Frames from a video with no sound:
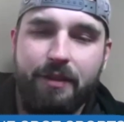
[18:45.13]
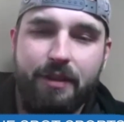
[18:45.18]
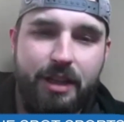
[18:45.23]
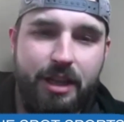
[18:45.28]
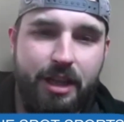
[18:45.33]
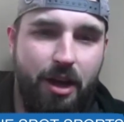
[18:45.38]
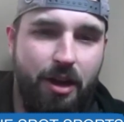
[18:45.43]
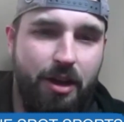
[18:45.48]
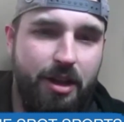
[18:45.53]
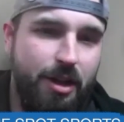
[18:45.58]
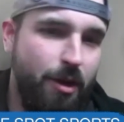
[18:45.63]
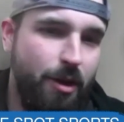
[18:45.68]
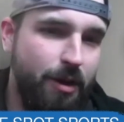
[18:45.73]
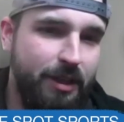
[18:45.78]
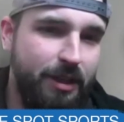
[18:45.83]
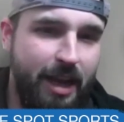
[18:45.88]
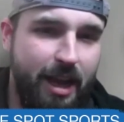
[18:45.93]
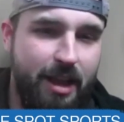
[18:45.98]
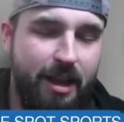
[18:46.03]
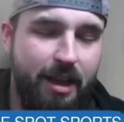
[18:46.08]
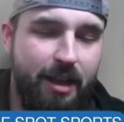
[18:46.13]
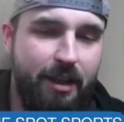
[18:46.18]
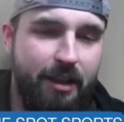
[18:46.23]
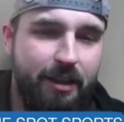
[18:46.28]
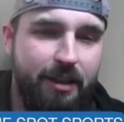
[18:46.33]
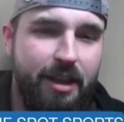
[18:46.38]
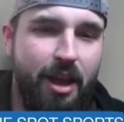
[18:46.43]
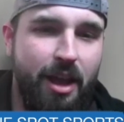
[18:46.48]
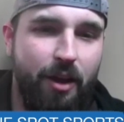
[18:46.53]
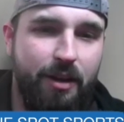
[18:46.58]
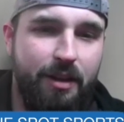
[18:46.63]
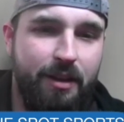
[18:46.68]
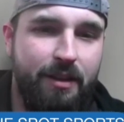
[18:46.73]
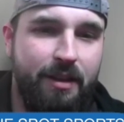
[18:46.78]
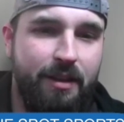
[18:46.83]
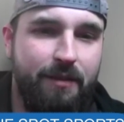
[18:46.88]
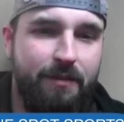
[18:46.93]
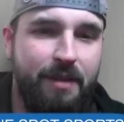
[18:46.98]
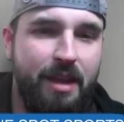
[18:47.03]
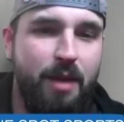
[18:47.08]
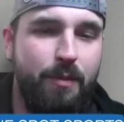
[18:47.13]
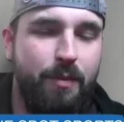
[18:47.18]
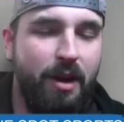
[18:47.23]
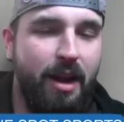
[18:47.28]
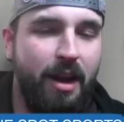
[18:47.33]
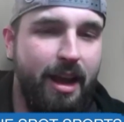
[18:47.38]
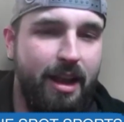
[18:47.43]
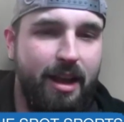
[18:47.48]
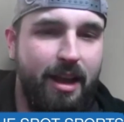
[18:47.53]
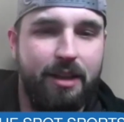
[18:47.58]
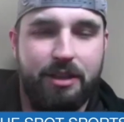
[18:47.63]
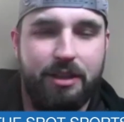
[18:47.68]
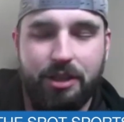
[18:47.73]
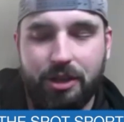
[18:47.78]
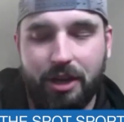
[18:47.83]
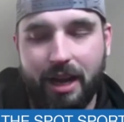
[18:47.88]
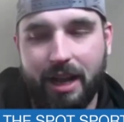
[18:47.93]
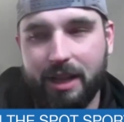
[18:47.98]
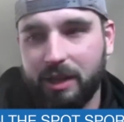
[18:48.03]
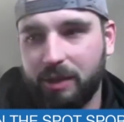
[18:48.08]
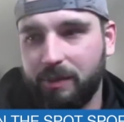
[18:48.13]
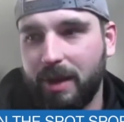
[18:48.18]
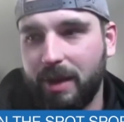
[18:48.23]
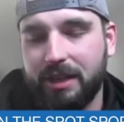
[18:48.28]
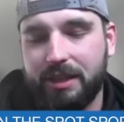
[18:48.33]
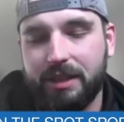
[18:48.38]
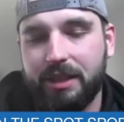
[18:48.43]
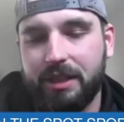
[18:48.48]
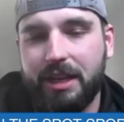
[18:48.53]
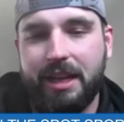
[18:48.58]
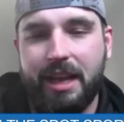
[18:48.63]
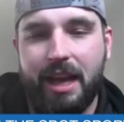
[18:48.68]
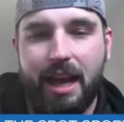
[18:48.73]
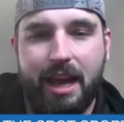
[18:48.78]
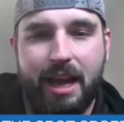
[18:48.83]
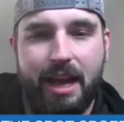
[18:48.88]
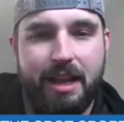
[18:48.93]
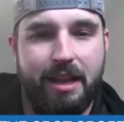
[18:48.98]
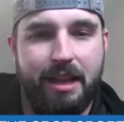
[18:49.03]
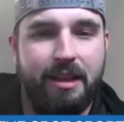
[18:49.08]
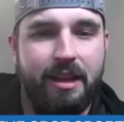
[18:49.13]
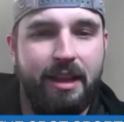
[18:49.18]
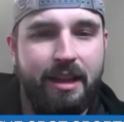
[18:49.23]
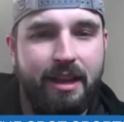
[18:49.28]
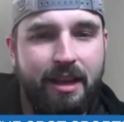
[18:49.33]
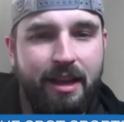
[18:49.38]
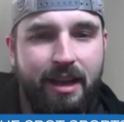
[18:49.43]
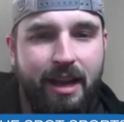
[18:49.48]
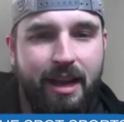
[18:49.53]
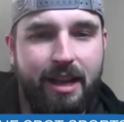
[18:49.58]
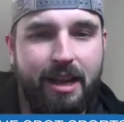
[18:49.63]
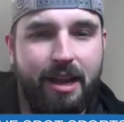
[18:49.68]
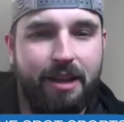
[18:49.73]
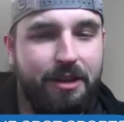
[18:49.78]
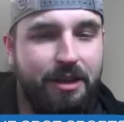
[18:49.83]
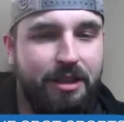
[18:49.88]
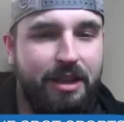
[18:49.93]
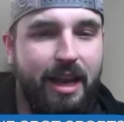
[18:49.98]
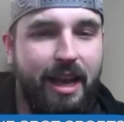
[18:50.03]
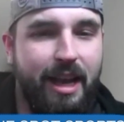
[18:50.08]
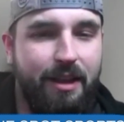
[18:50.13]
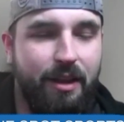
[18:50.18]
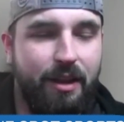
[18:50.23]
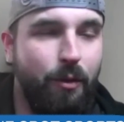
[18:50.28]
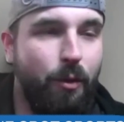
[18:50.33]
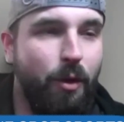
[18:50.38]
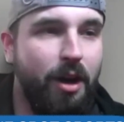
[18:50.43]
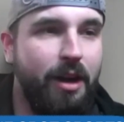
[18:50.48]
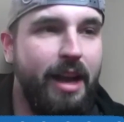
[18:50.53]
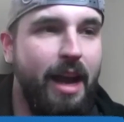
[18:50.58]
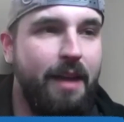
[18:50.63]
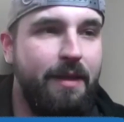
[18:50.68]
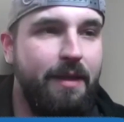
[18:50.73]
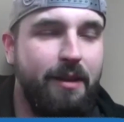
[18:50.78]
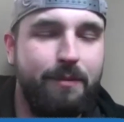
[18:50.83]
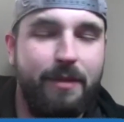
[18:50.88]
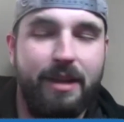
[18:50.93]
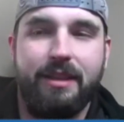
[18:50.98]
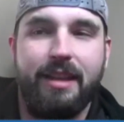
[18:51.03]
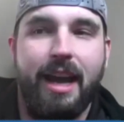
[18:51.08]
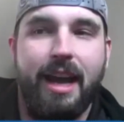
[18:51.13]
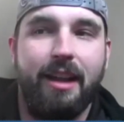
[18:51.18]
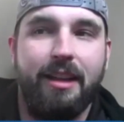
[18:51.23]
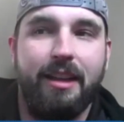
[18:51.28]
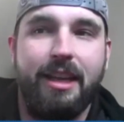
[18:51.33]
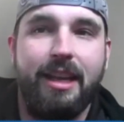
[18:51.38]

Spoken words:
You always got to, keep your head on straight as best as you can, and understand the work ethic mentality.